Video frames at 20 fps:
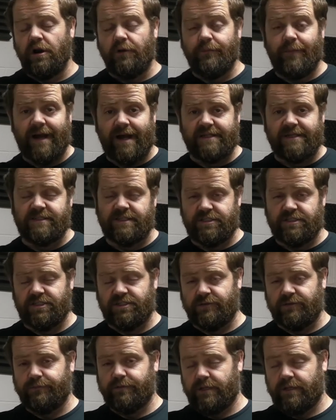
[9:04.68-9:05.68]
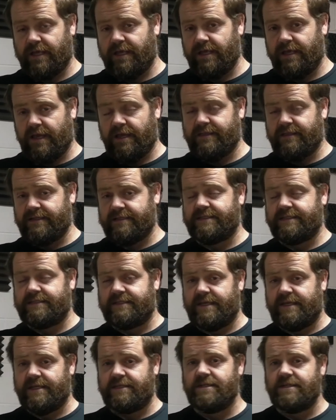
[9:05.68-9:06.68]
passage to play at this
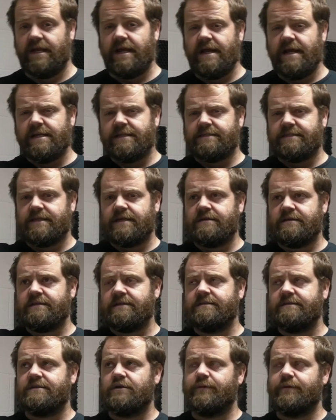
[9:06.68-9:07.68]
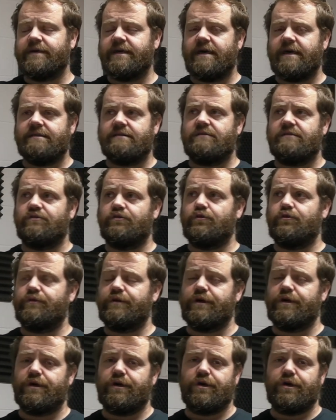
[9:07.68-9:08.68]
stage, certainly until we get to
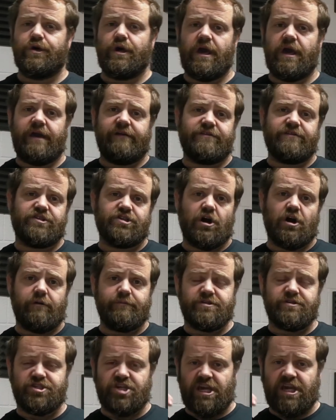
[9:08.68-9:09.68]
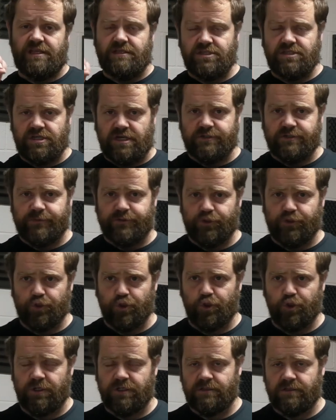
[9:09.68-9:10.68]
the F-sharp change, as we
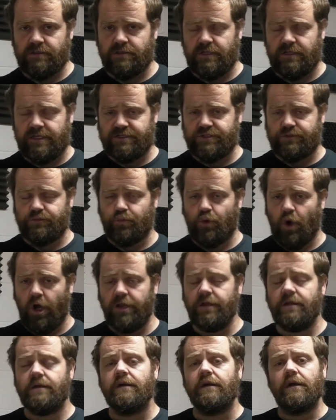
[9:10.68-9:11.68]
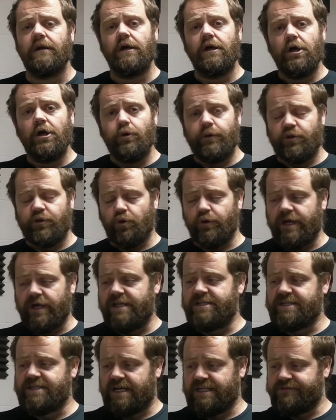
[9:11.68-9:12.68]
do in lesson one. We don't get a
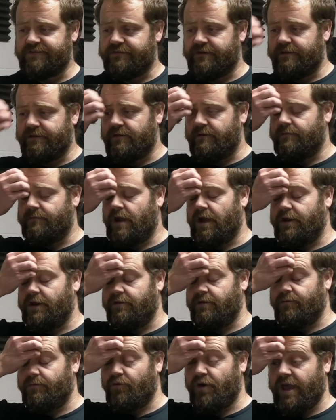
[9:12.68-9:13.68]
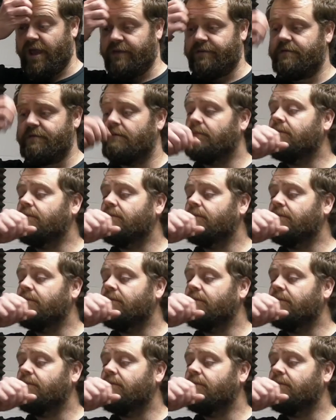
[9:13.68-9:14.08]
chance for another breath.